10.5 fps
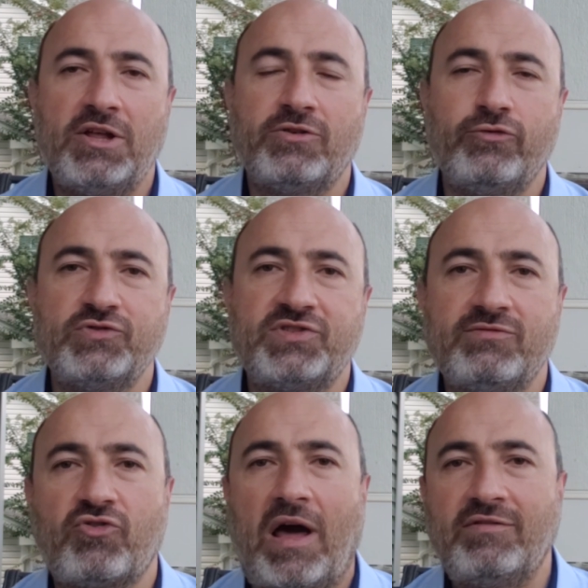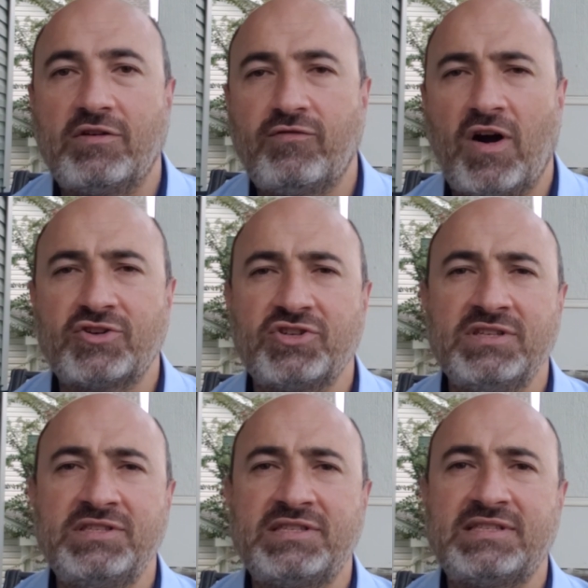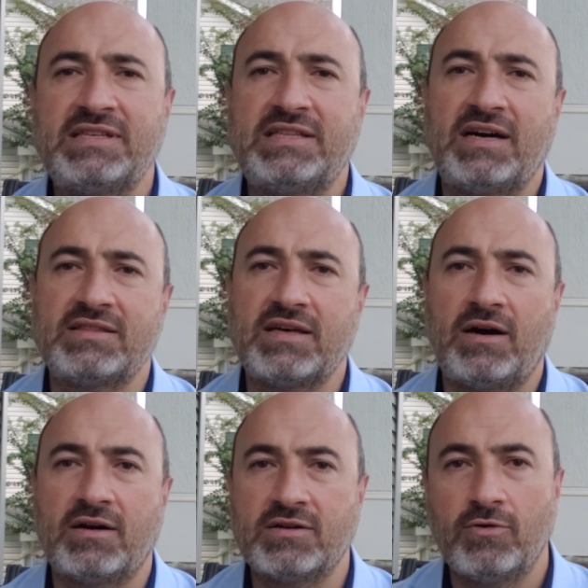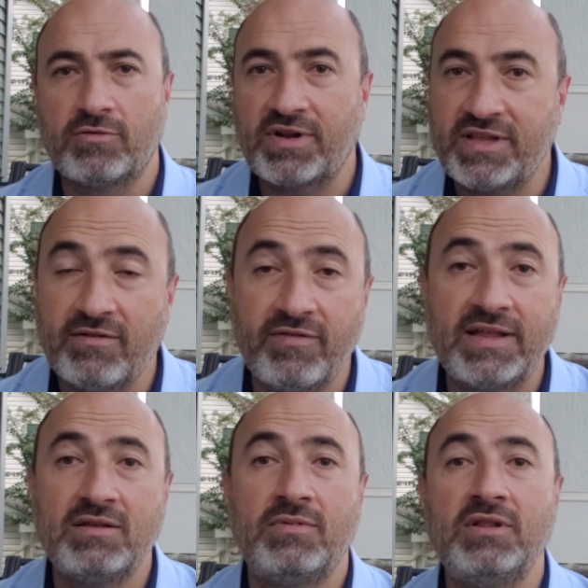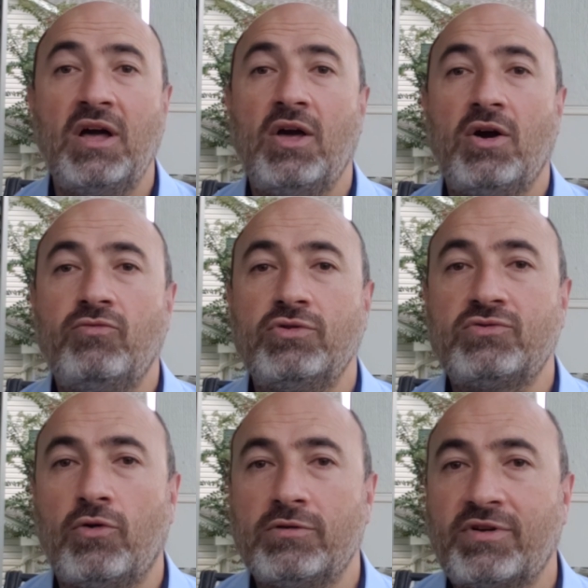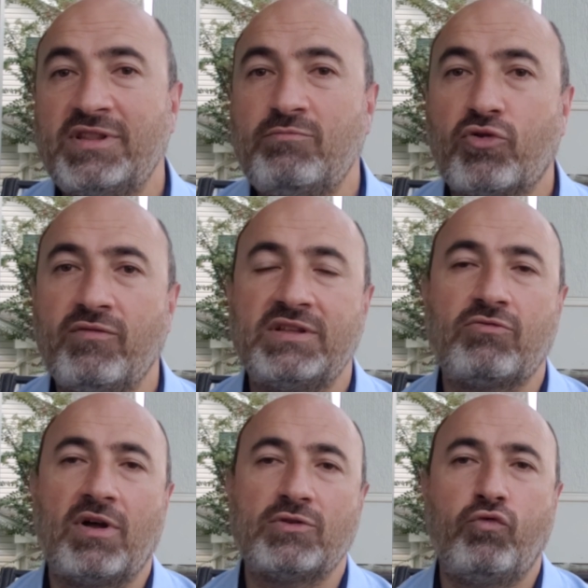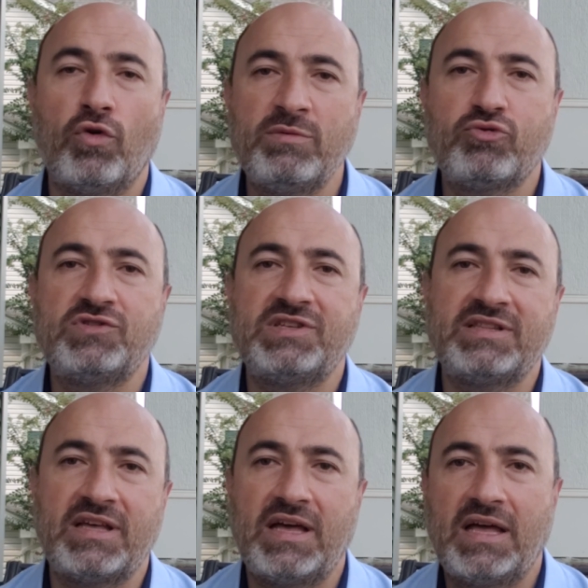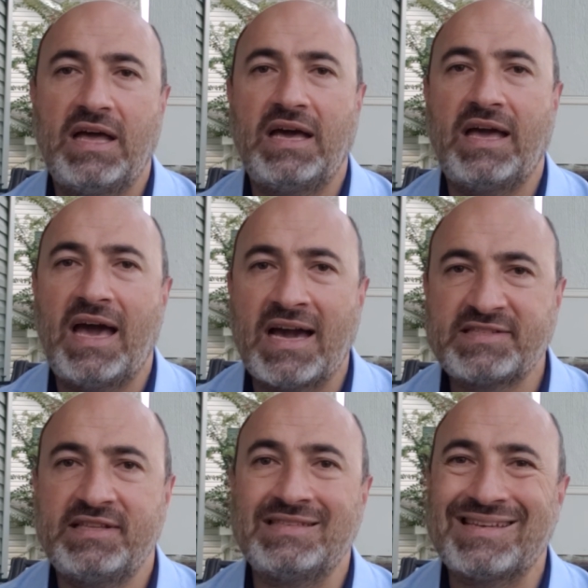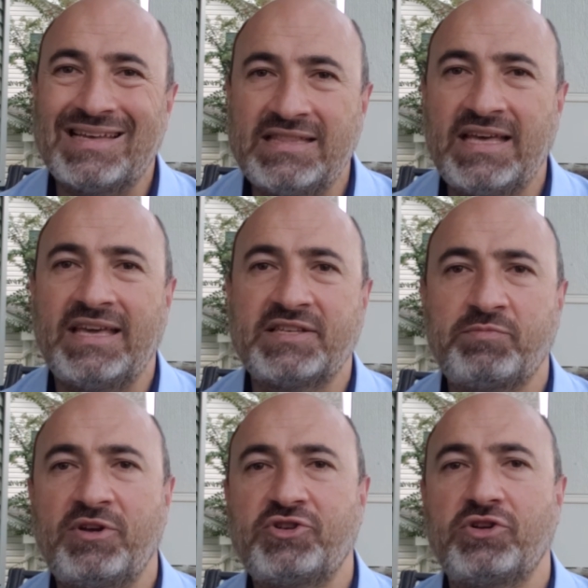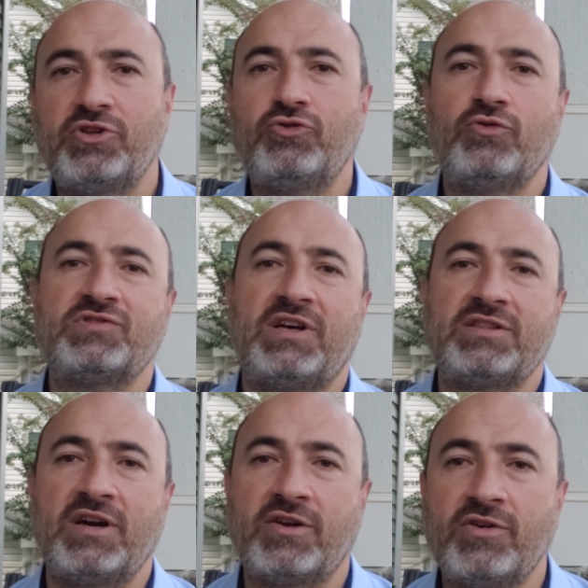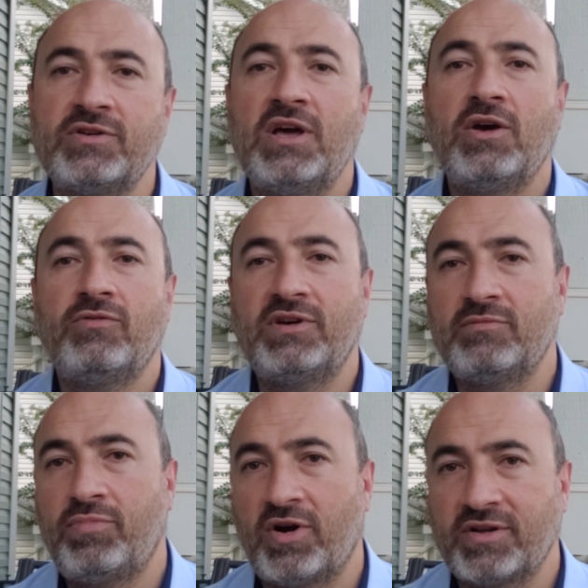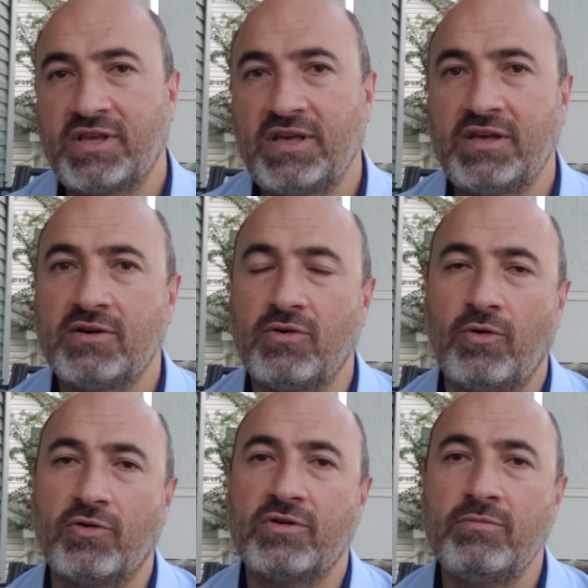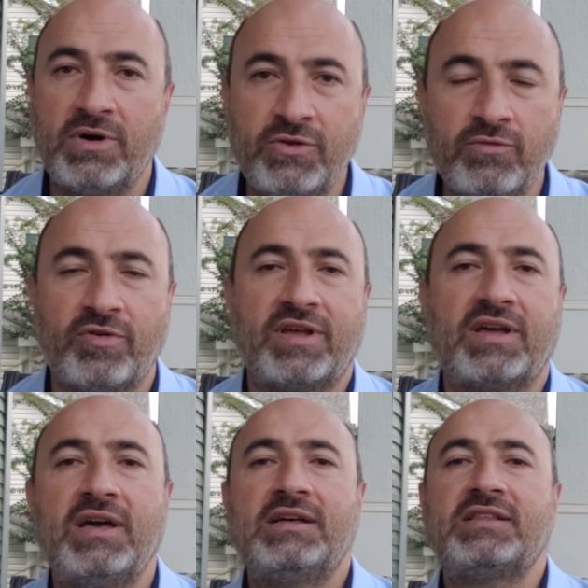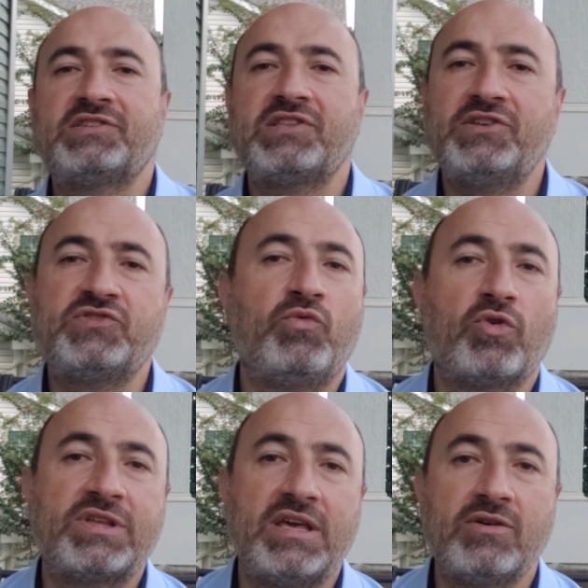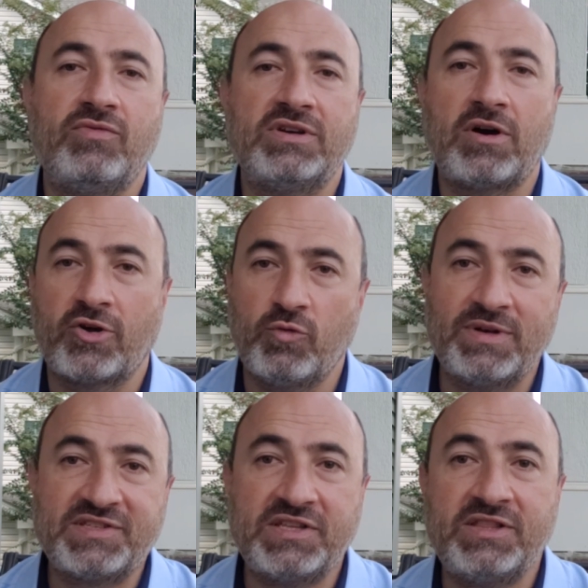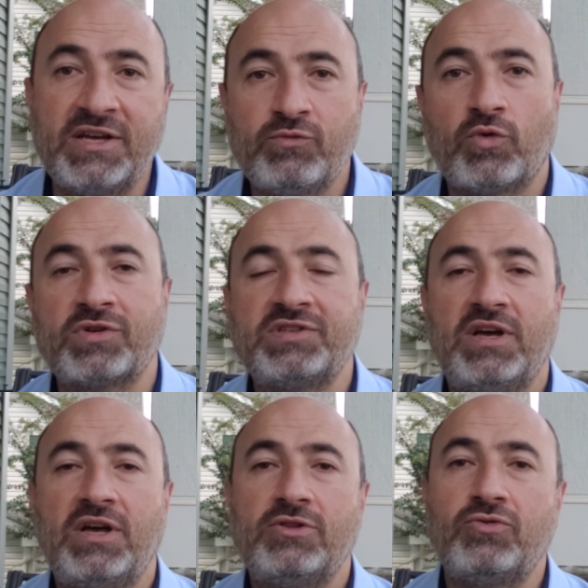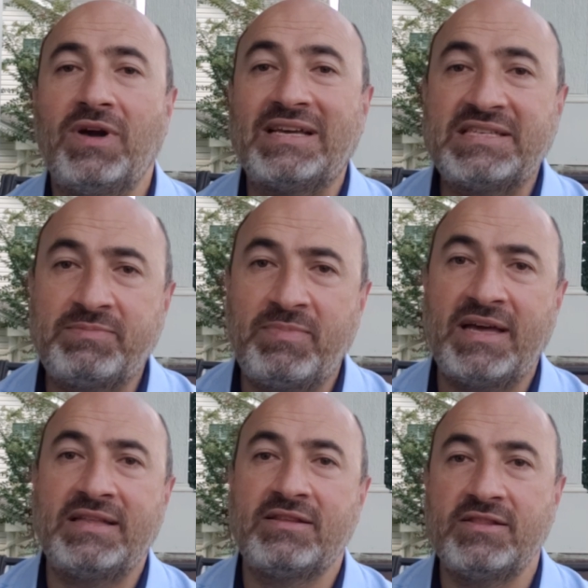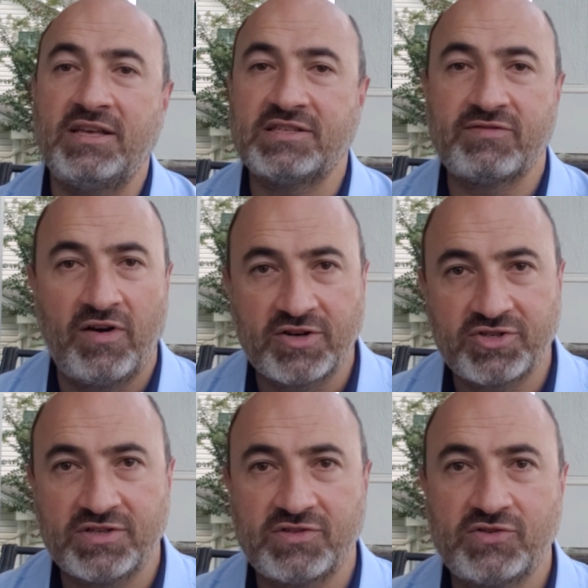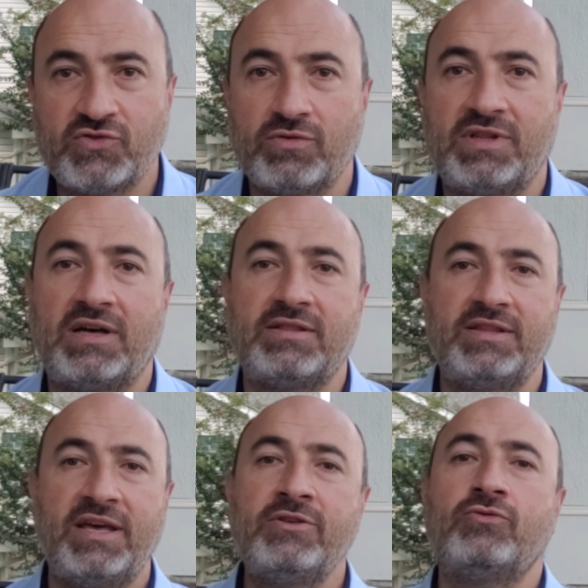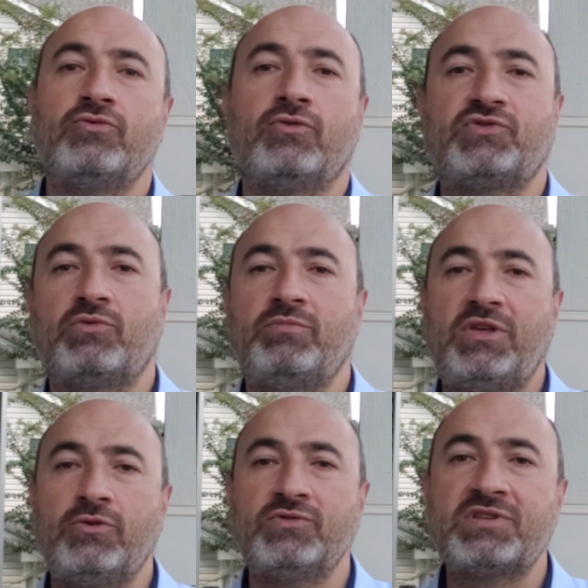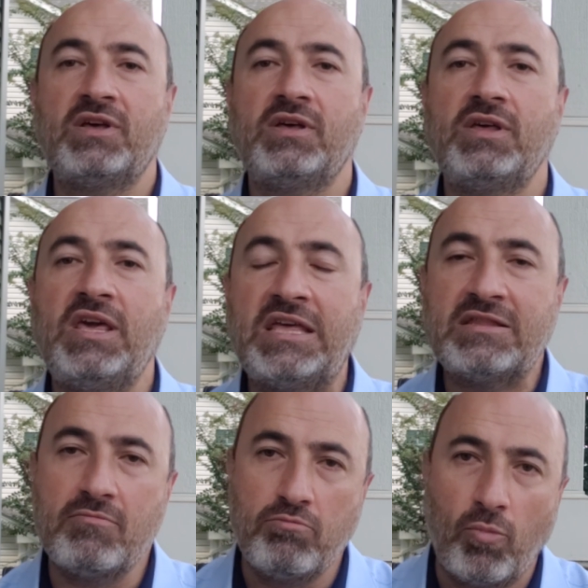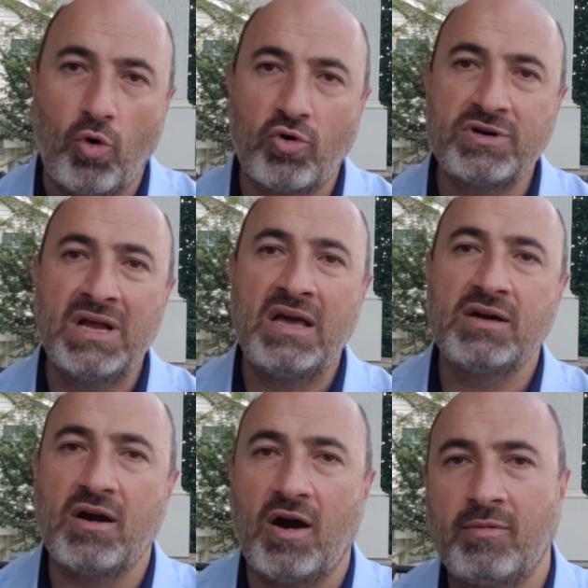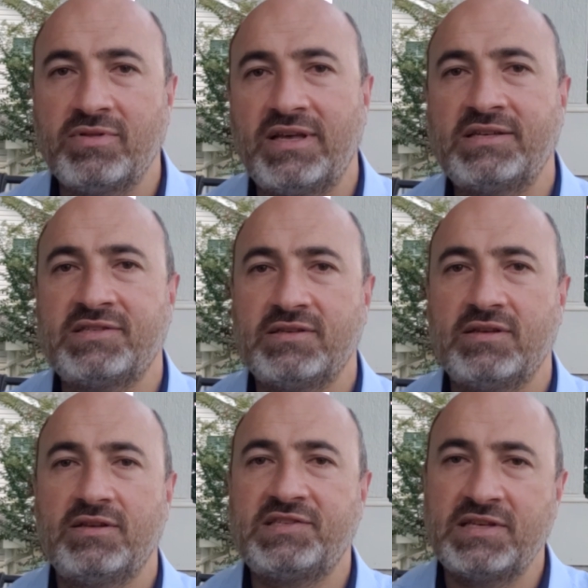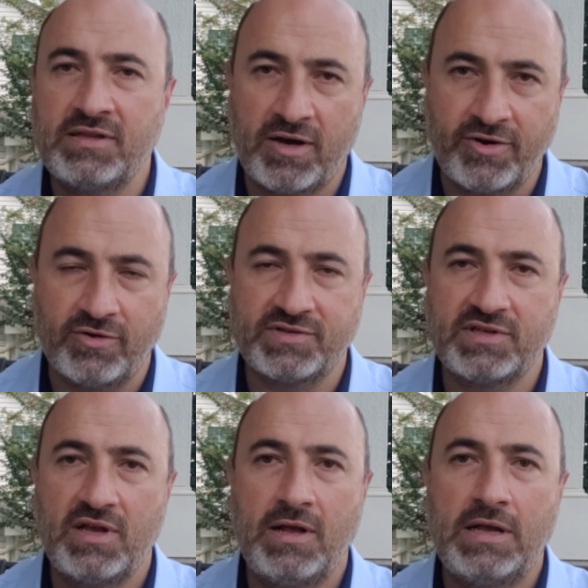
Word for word: The full self-driving functions that are already available would already prevent around 40% uh, accidents a day, especially those that occur when parking or maneuvering. Tesla is working with occupancy networks to expand these functions so that they could also be used in more complex scenarios.